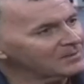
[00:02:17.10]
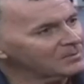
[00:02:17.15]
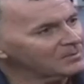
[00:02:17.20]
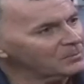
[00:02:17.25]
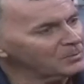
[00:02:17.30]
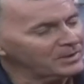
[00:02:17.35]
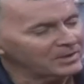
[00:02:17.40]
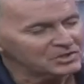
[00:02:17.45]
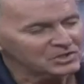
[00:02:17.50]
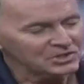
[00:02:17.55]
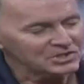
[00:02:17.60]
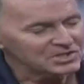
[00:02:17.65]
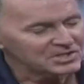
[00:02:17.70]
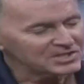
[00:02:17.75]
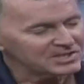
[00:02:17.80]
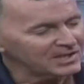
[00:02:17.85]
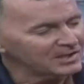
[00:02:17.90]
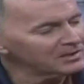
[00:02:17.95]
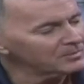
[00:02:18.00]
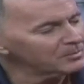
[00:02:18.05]
we
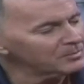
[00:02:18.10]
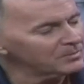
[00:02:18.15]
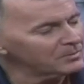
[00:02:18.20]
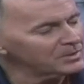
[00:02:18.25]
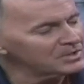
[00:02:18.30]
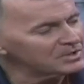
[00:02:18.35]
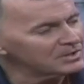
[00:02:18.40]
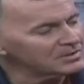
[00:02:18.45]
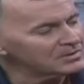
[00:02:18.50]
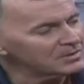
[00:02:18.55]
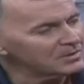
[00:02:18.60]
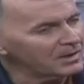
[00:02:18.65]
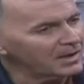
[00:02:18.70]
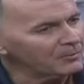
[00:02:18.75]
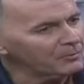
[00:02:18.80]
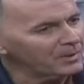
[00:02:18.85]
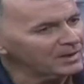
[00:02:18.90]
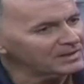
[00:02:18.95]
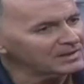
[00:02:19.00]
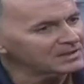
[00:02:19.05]
should
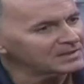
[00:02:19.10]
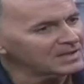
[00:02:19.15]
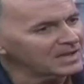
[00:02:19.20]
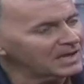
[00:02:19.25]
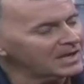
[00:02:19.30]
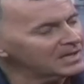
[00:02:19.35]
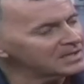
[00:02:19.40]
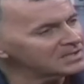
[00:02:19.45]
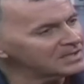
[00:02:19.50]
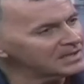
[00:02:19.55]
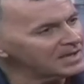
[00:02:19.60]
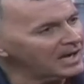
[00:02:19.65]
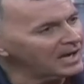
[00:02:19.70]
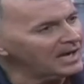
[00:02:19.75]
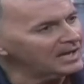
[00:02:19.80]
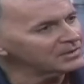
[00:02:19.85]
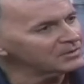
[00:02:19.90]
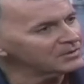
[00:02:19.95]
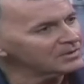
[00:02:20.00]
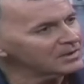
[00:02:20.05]
recognize and
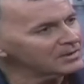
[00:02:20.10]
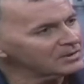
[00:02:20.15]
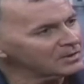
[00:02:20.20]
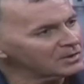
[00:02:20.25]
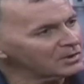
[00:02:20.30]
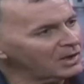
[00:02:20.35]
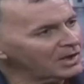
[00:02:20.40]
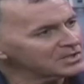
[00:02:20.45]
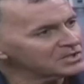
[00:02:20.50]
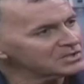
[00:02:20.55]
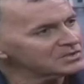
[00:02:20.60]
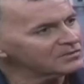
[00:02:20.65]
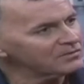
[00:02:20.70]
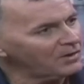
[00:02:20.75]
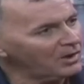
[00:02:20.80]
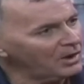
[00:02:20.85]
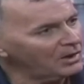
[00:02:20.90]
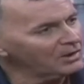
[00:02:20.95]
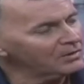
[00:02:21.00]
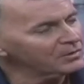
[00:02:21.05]
honor the losses of
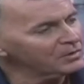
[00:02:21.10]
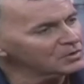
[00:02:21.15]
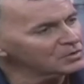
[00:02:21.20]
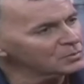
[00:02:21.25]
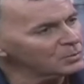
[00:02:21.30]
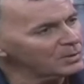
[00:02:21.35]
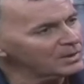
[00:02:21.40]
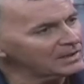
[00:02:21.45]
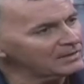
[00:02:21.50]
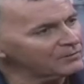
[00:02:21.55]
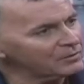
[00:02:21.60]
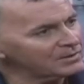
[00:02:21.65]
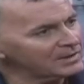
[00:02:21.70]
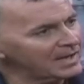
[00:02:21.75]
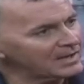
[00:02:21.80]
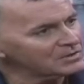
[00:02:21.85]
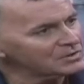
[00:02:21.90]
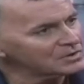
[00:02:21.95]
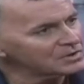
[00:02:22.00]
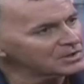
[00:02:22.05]
all those working for
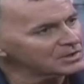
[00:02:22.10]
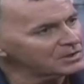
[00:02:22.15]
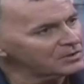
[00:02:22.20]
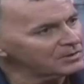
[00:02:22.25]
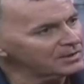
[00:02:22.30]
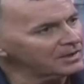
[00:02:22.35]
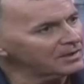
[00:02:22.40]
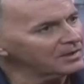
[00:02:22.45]
national security.